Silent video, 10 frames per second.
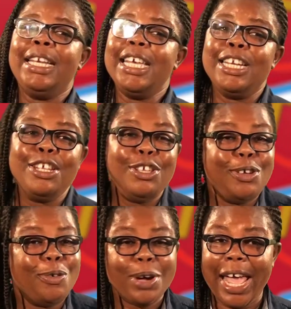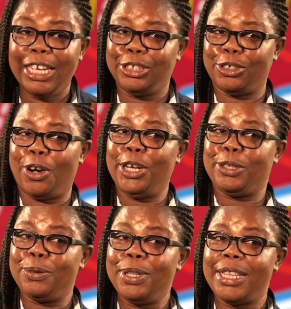Did you enjoy
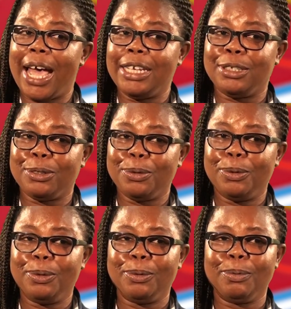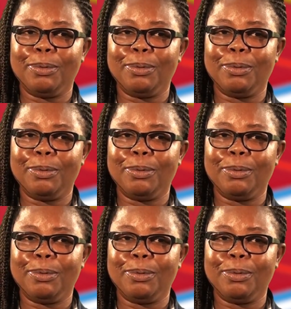doing that too?